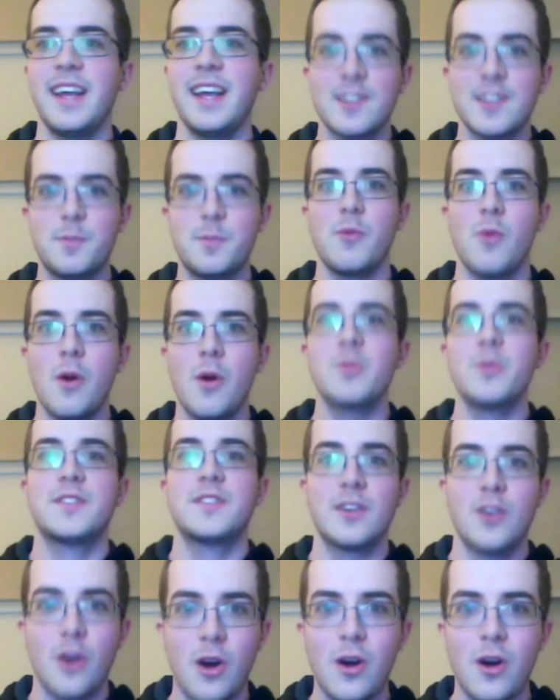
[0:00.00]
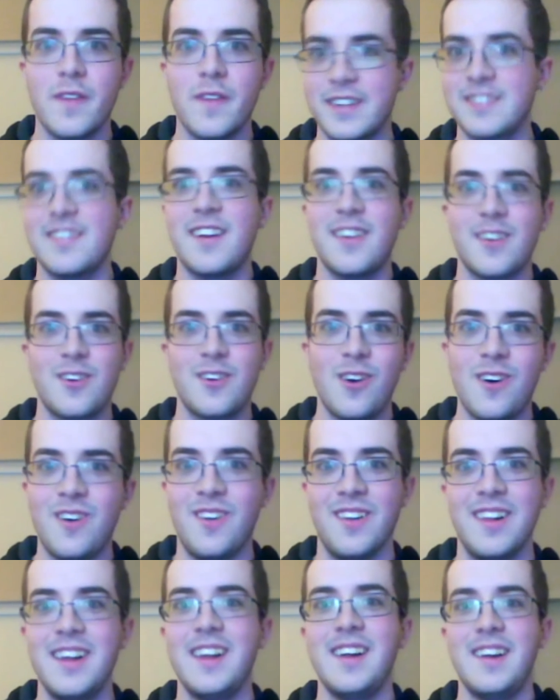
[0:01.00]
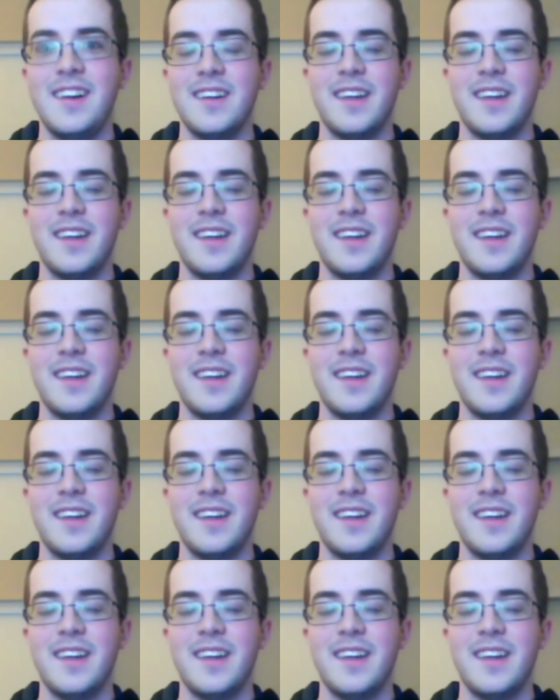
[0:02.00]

yes, but what was the call? That's not a call.